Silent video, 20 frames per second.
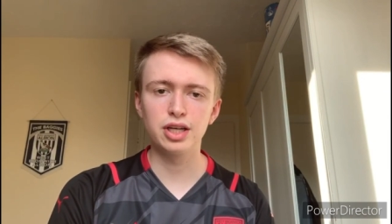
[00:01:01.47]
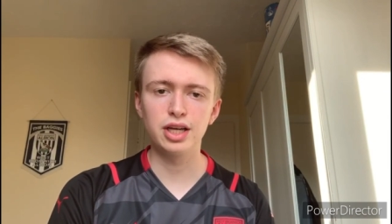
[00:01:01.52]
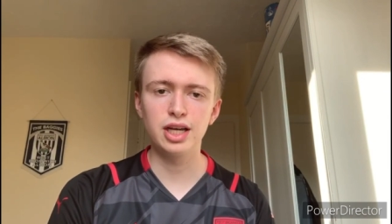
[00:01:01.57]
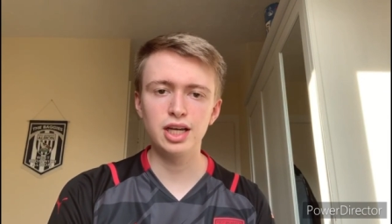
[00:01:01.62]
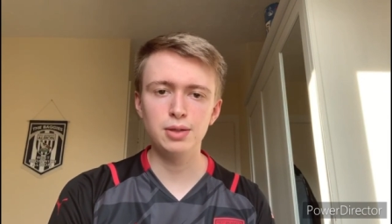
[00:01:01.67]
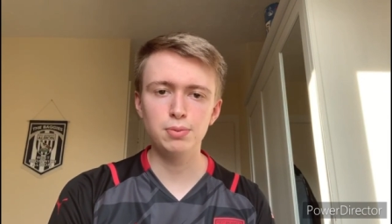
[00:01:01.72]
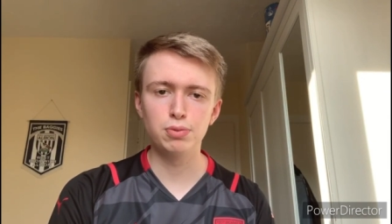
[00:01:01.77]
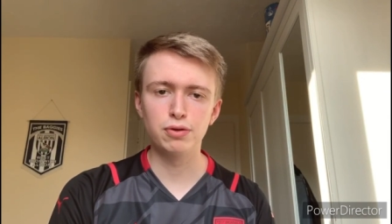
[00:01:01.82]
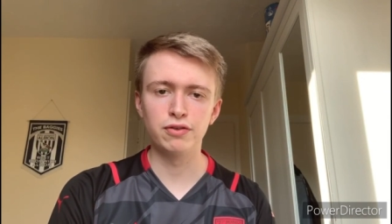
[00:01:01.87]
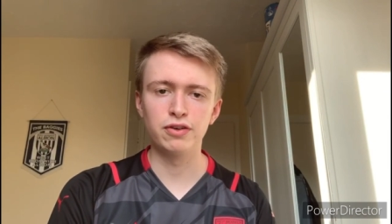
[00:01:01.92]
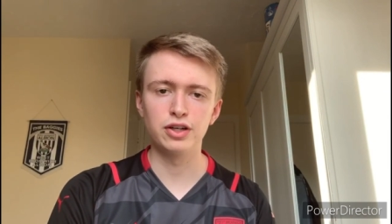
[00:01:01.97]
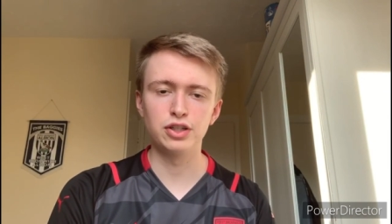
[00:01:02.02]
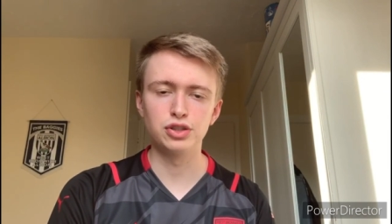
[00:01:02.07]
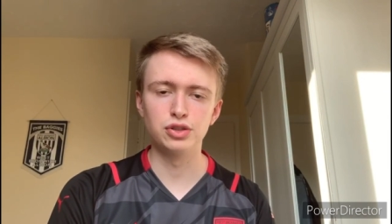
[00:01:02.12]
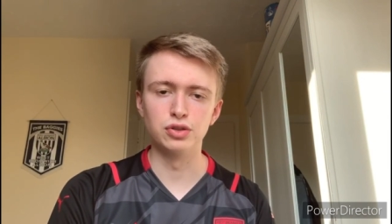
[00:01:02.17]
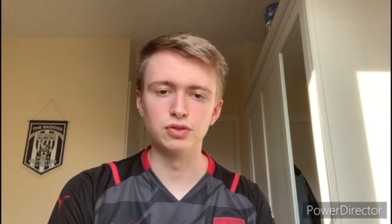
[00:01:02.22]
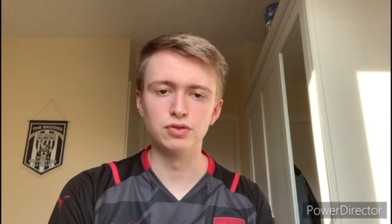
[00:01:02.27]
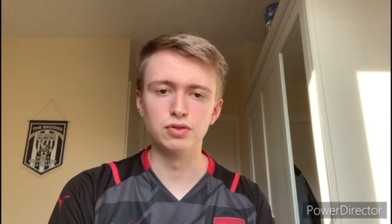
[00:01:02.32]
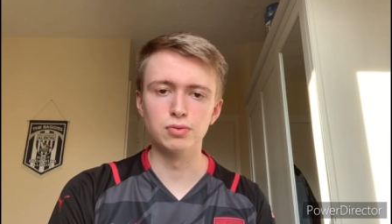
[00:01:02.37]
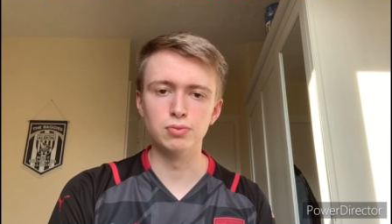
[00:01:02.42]
in professional
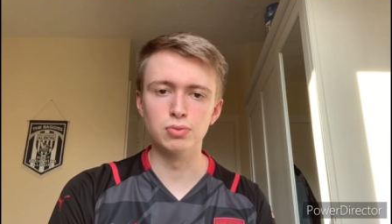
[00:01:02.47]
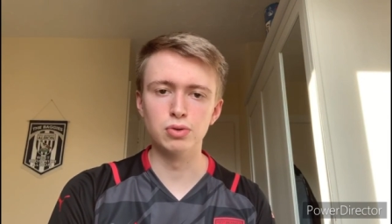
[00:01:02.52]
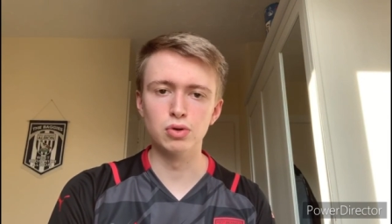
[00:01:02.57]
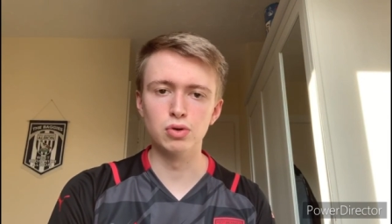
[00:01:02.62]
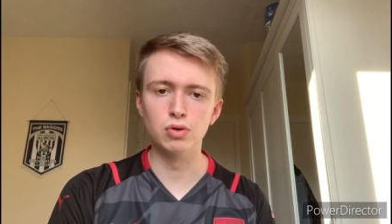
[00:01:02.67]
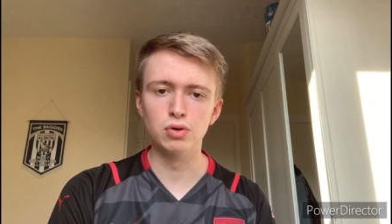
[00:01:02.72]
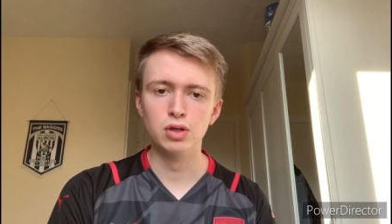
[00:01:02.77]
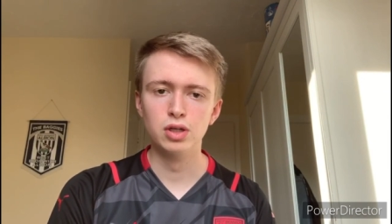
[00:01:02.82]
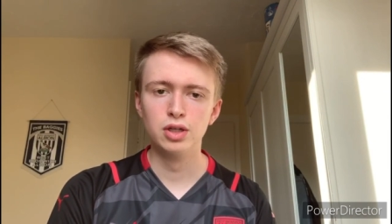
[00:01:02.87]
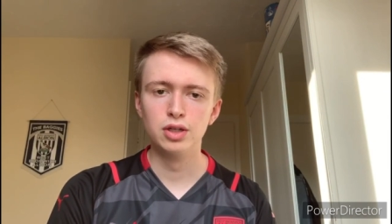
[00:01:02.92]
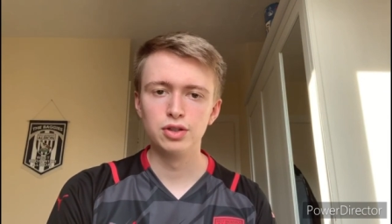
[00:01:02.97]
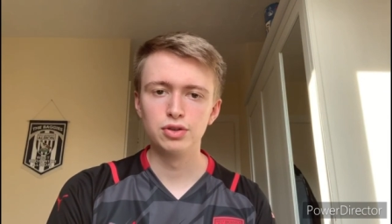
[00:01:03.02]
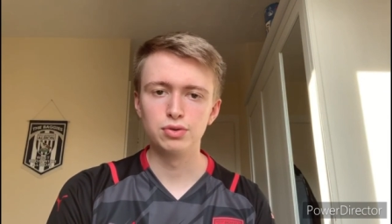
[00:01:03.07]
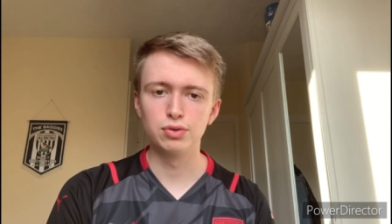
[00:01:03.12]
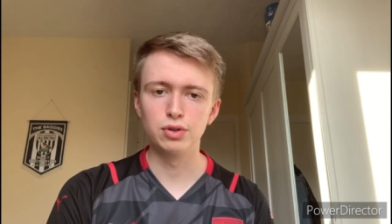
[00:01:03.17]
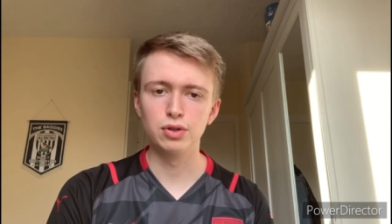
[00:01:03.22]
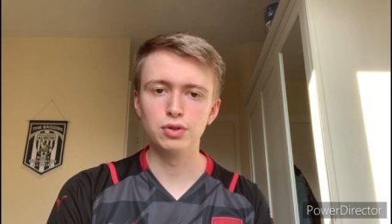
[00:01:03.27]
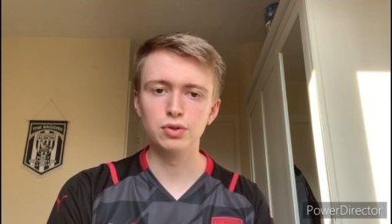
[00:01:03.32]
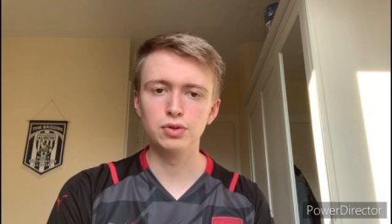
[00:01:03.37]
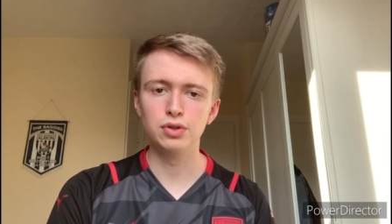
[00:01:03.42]
football
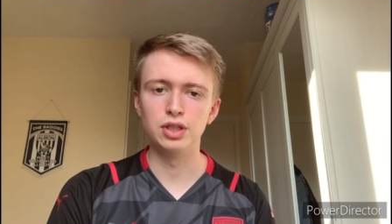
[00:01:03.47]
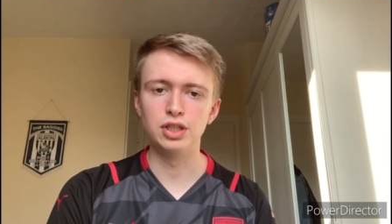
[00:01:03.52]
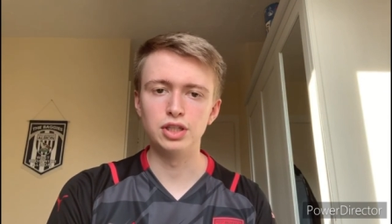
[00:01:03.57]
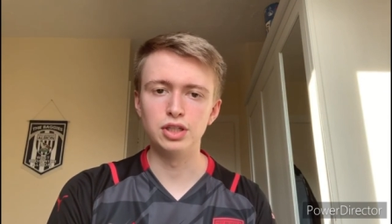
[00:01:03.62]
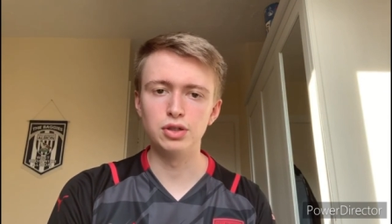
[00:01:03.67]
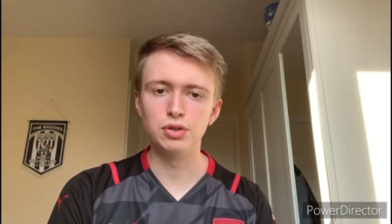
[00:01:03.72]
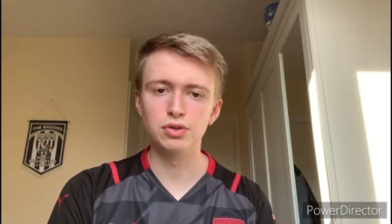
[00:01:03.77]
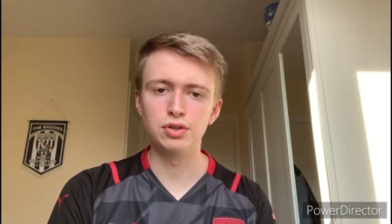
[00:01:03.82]
through the youth